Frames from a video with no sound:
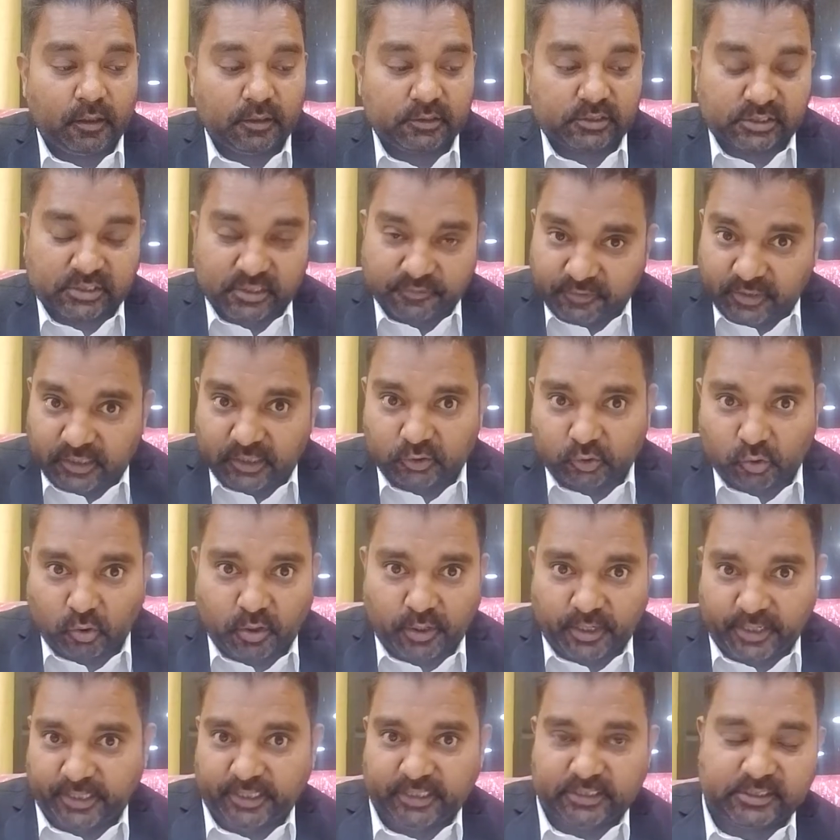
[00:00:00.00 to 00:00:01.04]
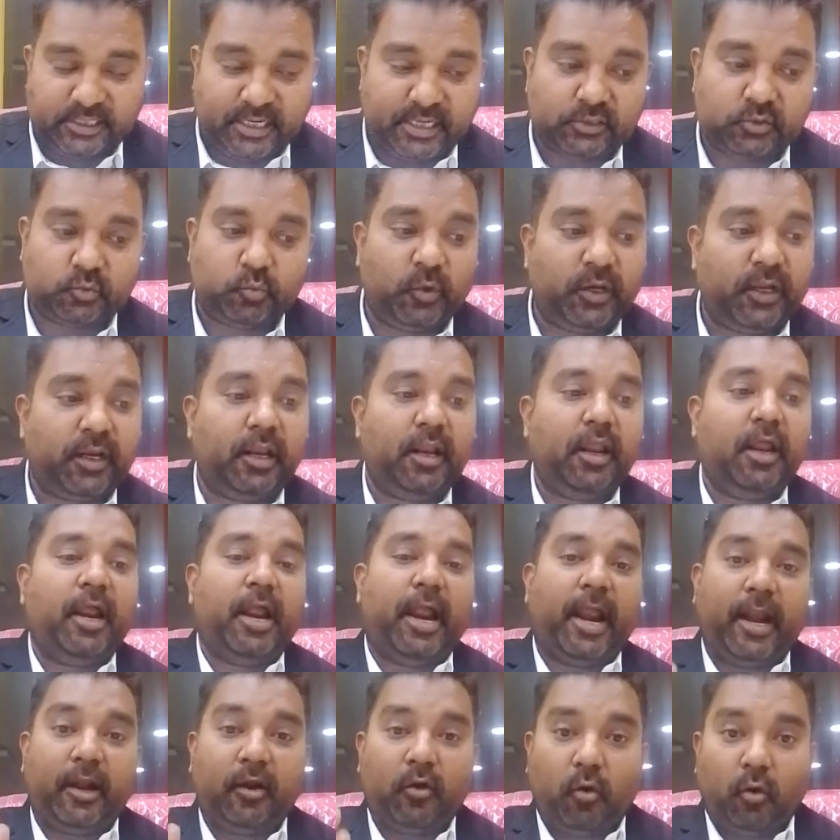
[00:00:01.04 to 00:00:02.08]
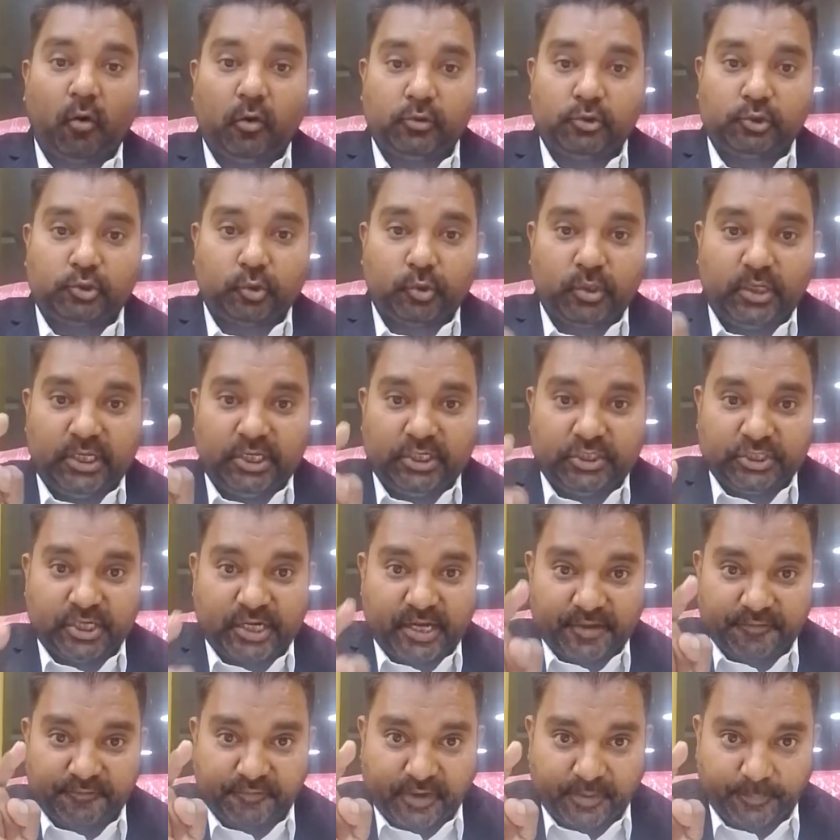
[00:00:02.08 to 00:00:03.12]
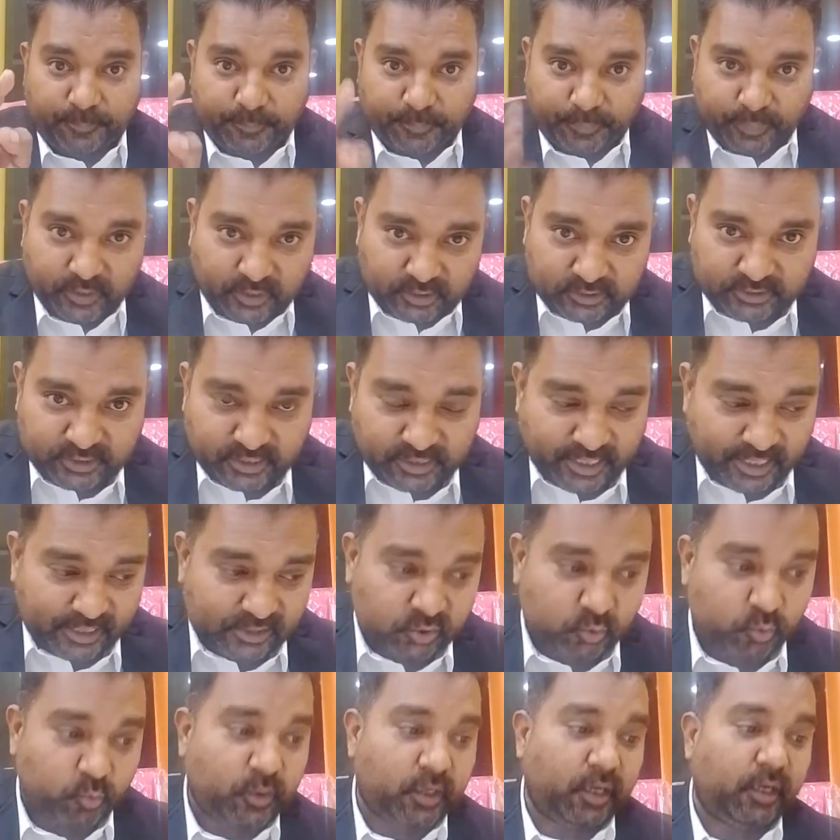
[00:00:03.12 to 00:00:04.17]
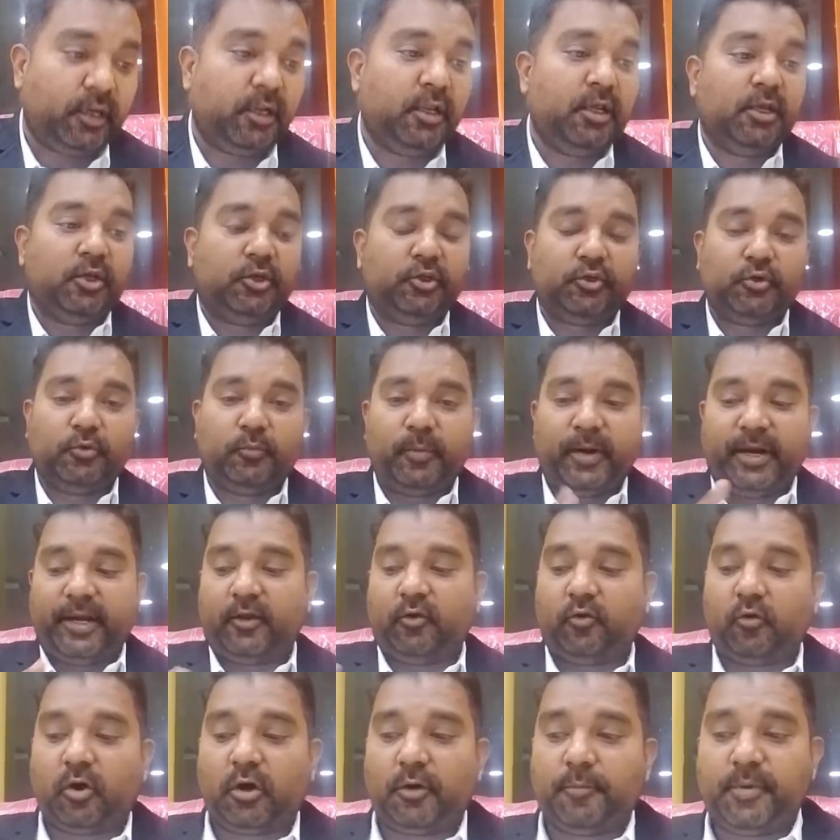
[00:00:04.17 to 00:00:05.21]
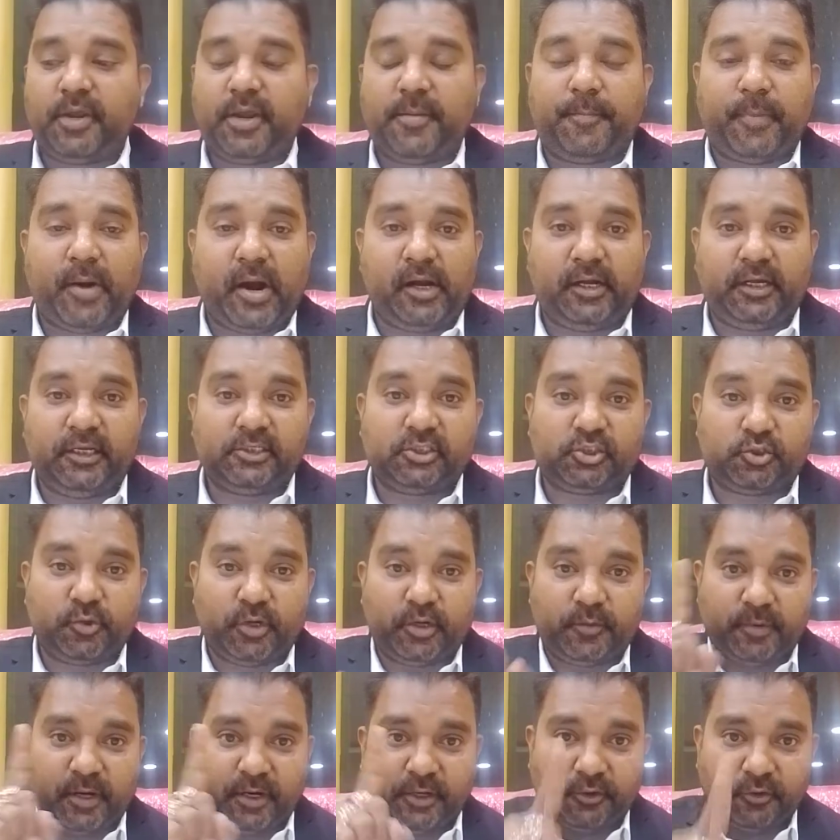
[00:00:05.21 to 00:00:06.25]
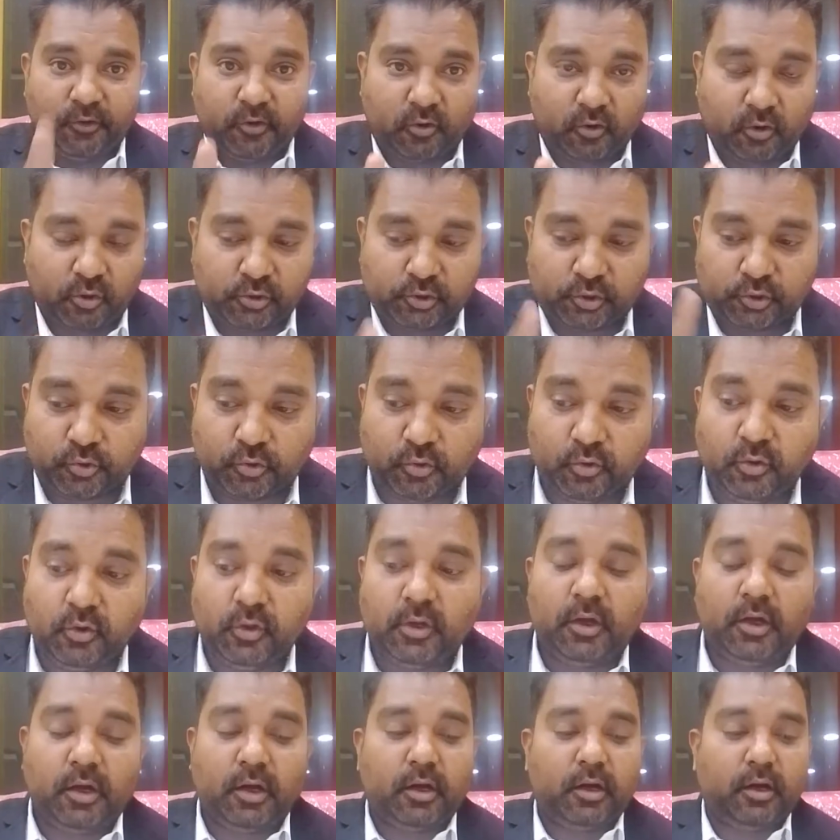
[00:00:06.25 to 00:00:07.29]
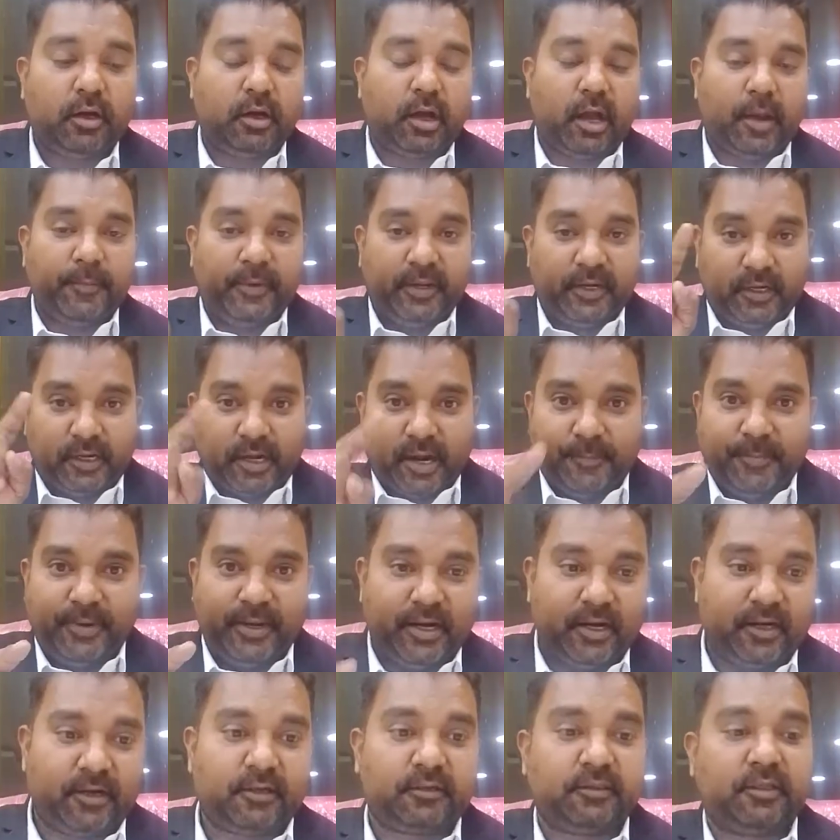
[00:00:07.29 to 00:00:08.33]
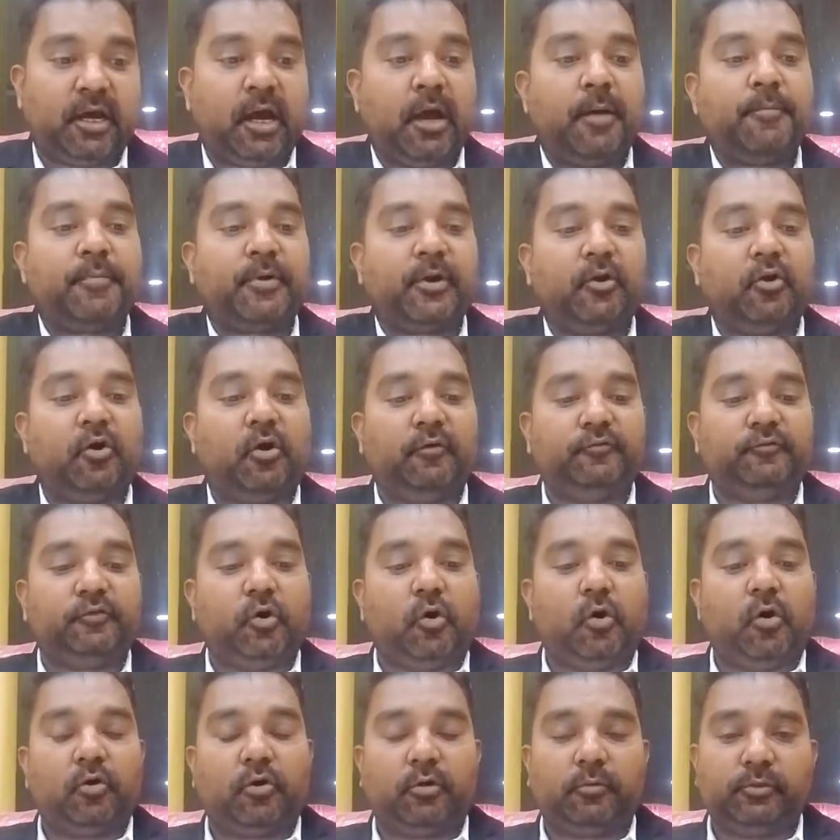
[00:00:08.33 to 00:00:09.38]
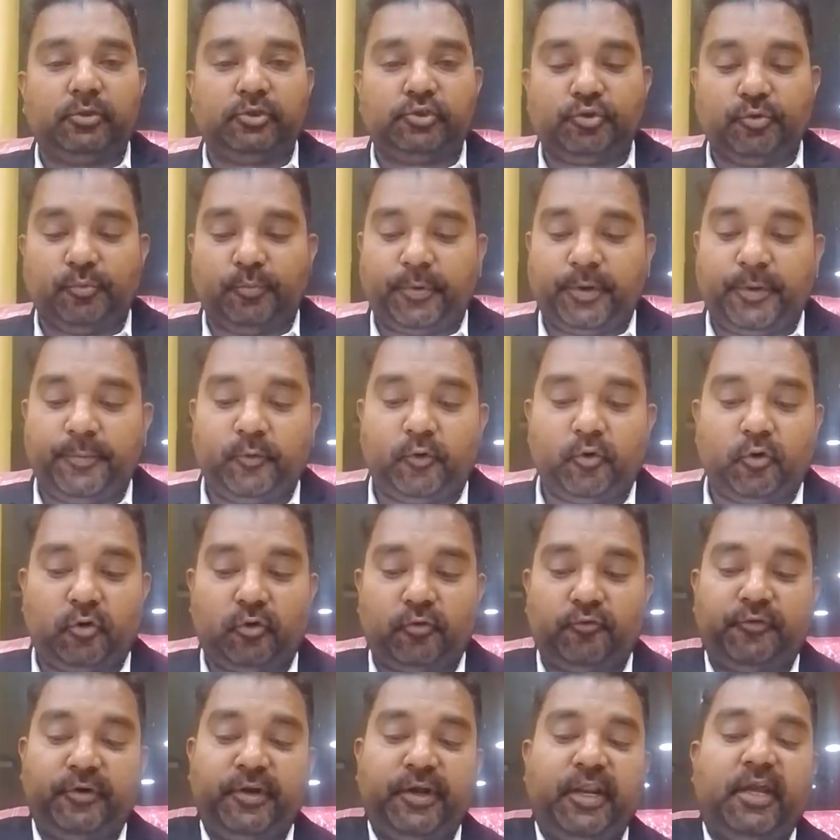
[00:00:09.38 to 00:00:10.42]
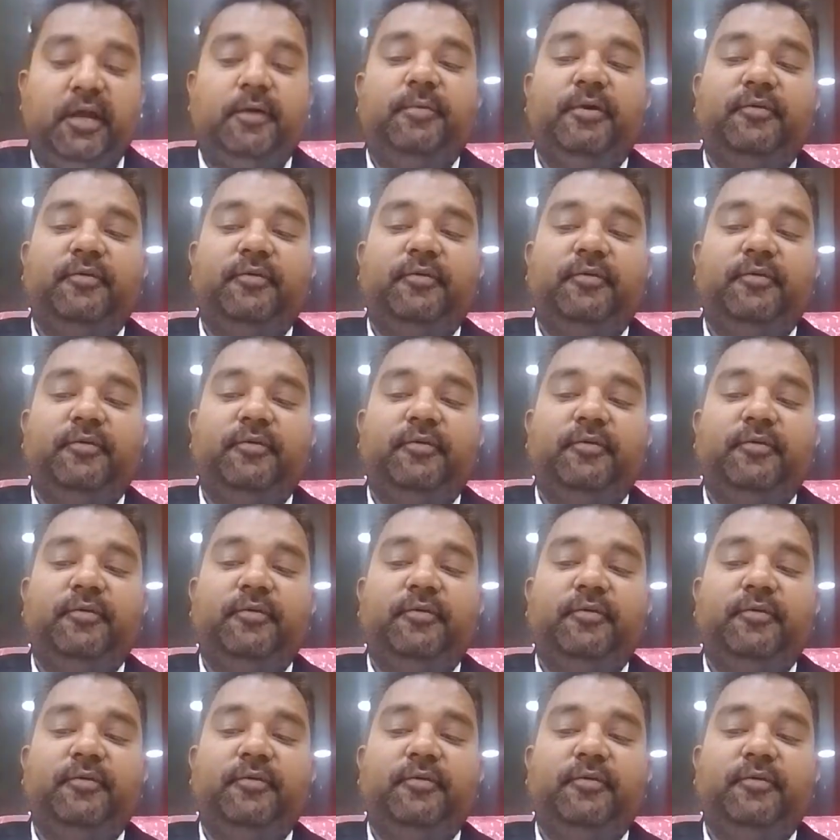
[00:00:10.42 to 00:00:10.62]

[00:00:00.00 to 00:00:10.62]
civil authorities as well, and also each and every person as well. You might not be a party to it, but you're also coming under the umbrella of the Honorable Supreme Court of India